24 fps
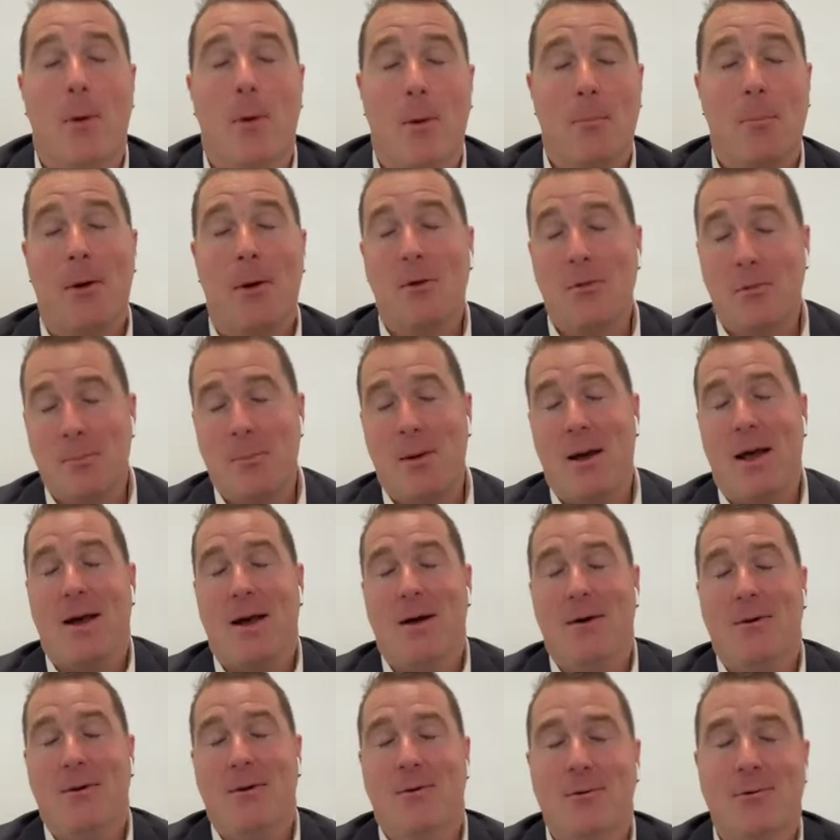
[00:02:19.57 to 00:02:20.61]
both my
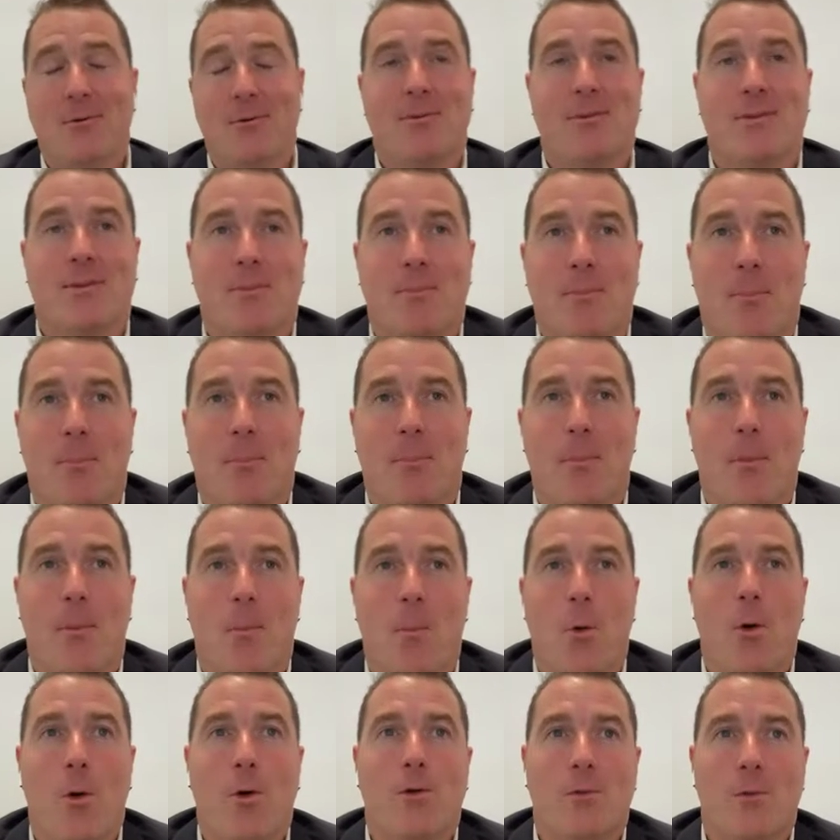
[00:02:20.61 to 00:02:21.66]
uncles
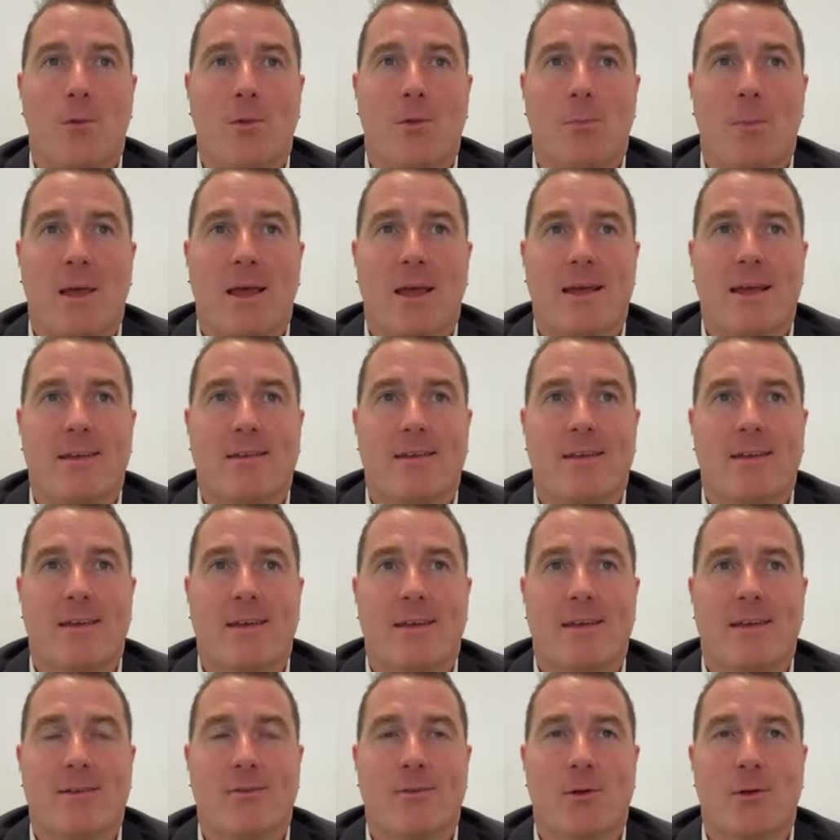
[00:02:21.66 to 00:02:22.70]
worked with me
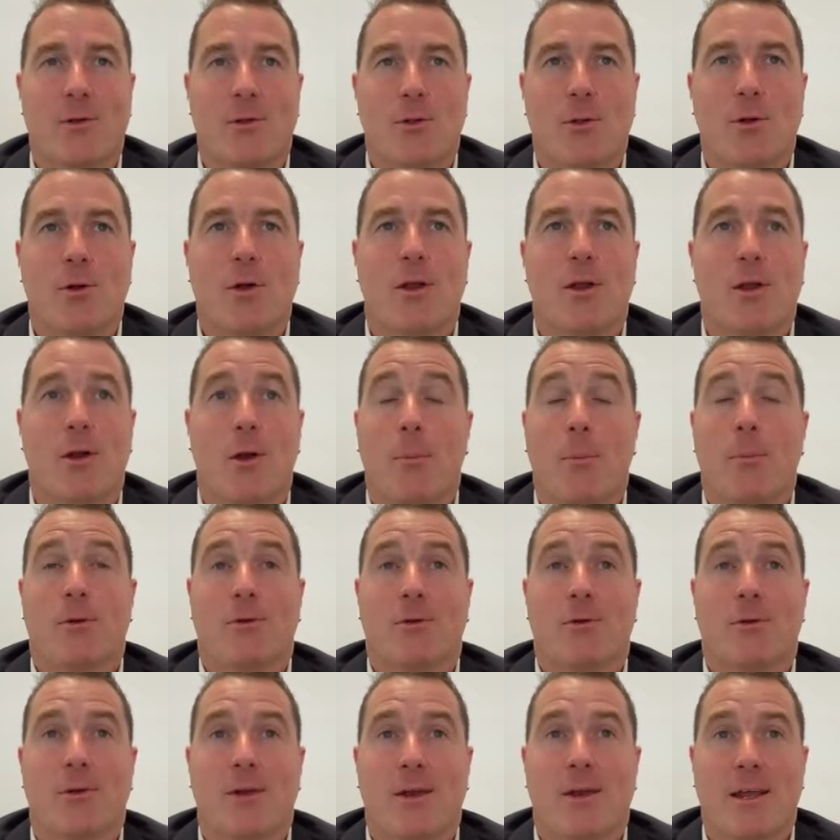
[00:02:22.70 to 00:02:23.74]
to sort of look at an
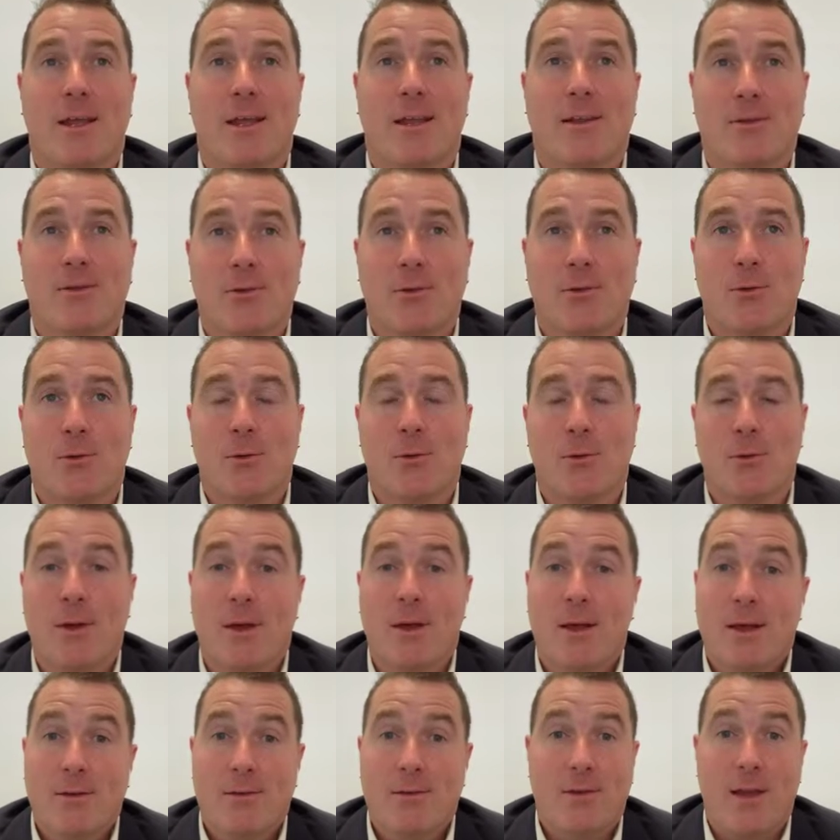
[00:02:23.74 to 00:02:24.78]
opportunity to
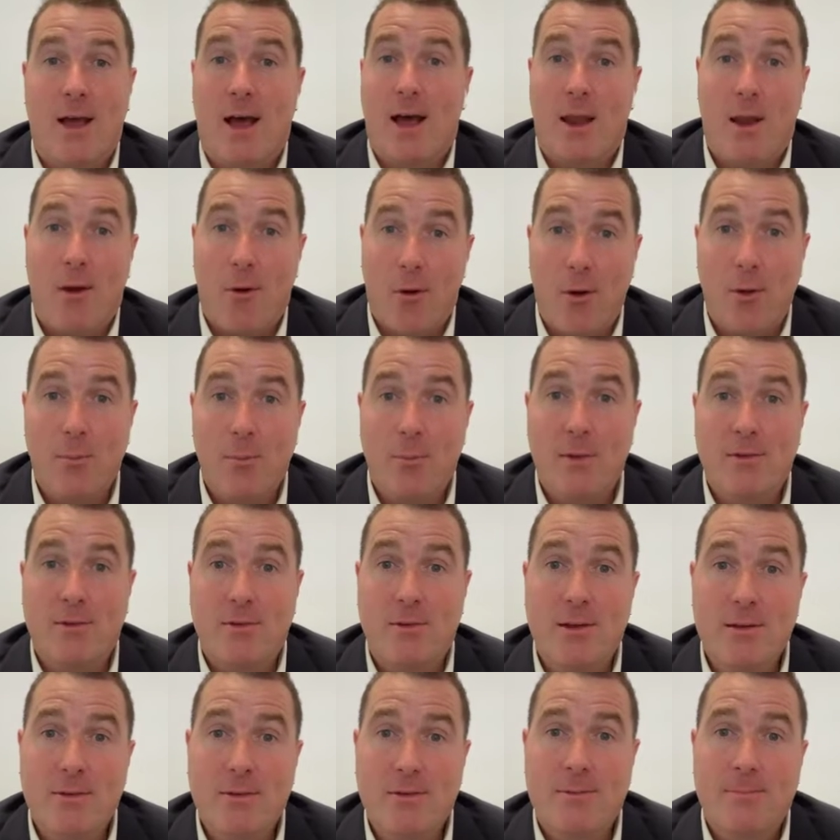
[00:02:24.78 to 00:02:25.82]
start our own
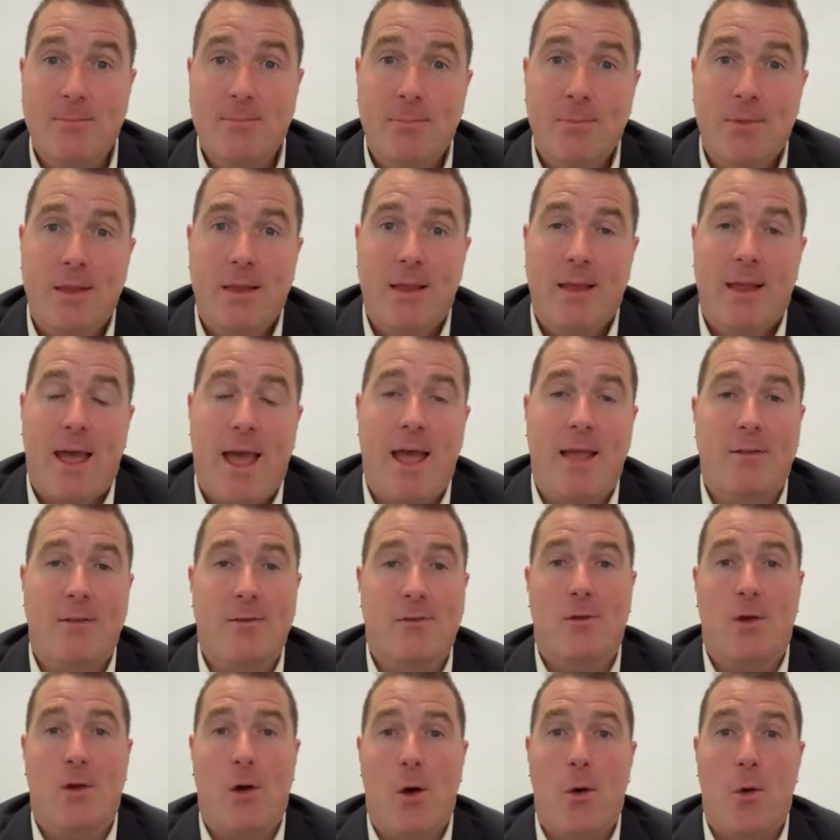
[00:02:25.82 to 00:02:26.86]
business. And
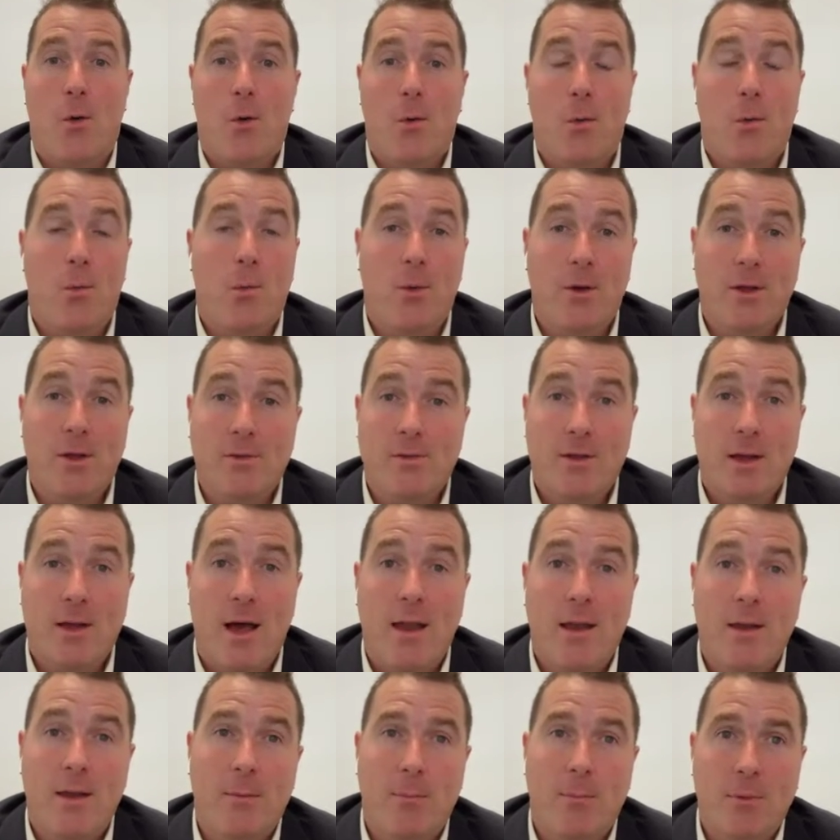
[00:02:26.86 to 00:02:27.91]
so we
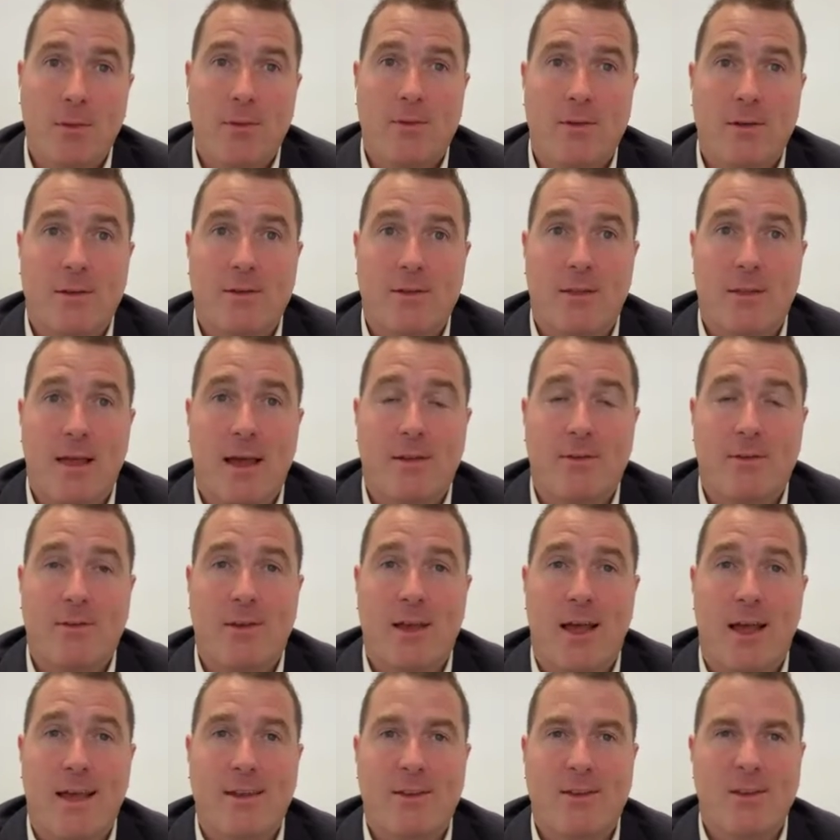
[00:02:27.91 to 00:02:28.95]
started a business at that
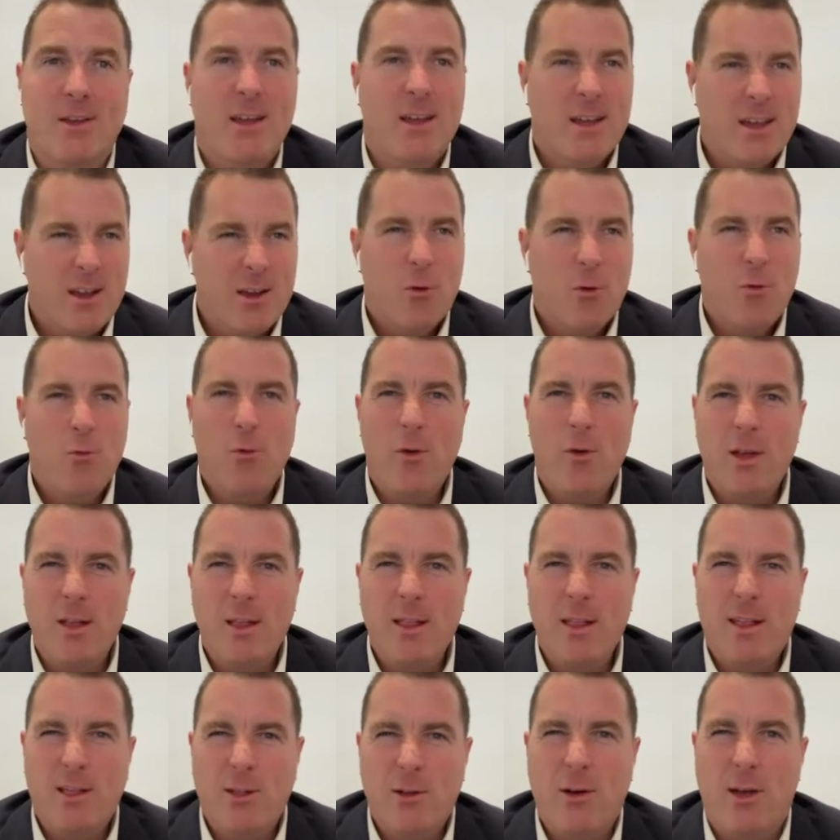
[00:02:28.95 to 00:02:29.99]
stage,
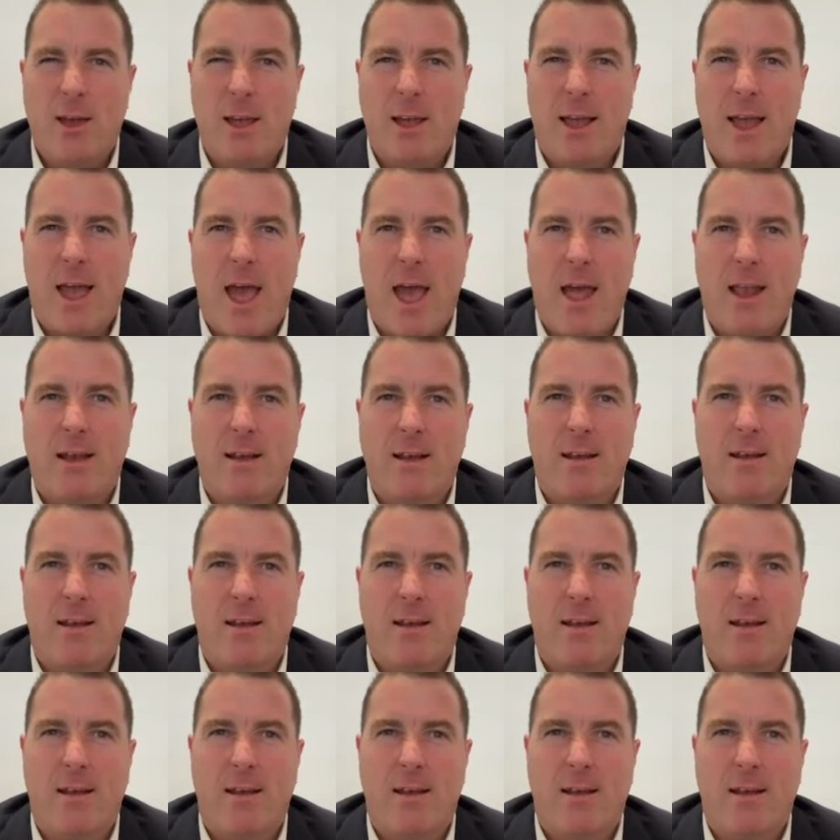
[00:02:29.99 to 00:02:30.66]
really looking at